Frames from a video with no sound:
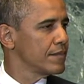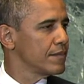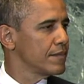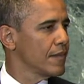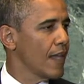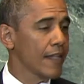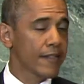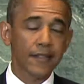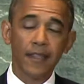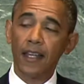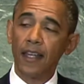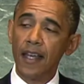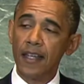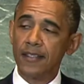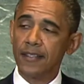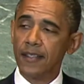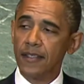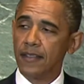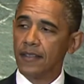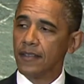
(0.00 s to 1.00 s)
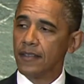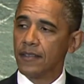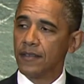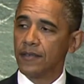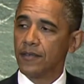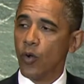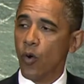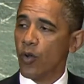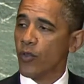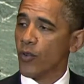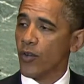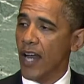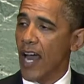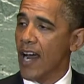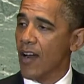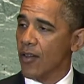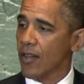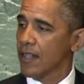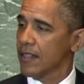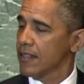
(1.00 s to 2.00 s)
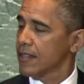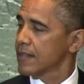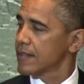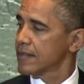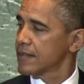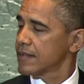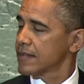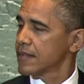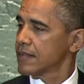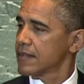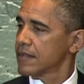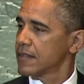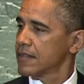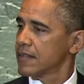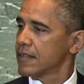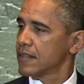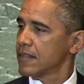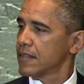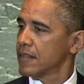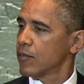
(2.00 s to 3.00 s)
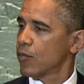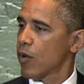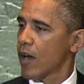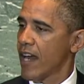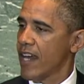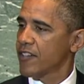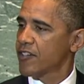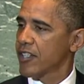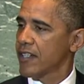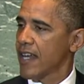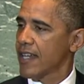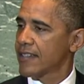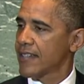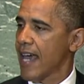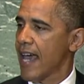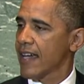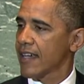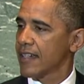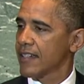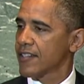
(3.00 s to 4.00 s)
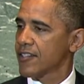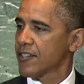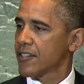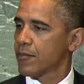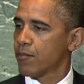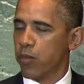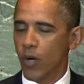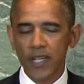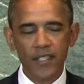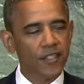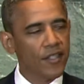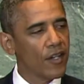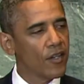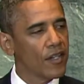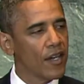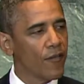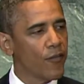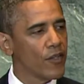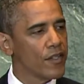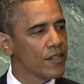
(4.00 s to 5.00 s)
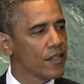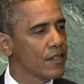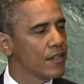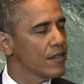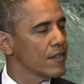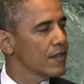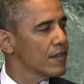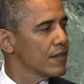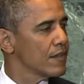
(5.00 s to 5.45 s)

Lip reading: That's the lesson of Northern Ireland, where ancient antagonists bridged their differences.